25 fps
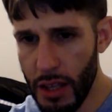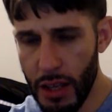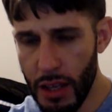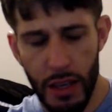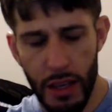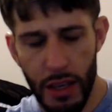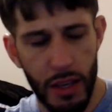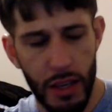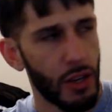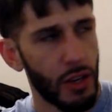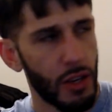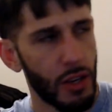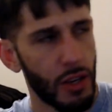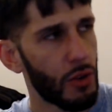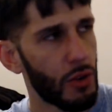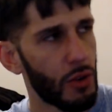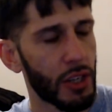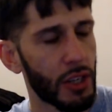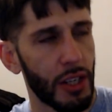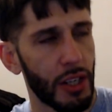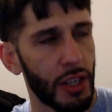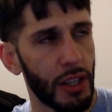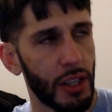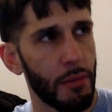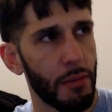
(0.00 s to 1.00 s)
you know, they're going to
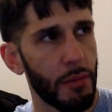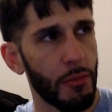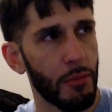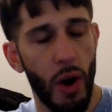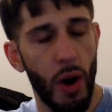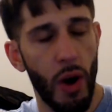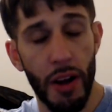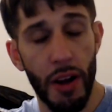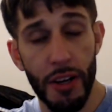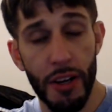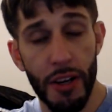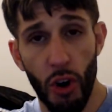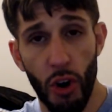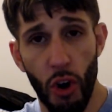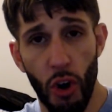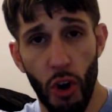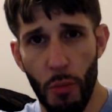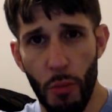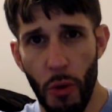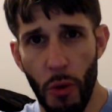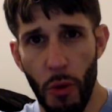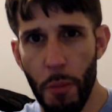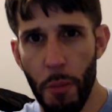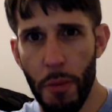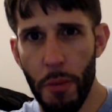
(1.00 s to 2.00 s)
let him go out in your home
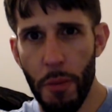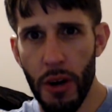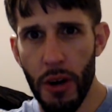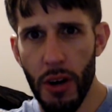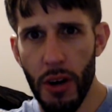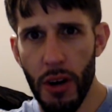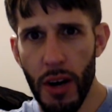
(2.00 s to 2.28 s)
opener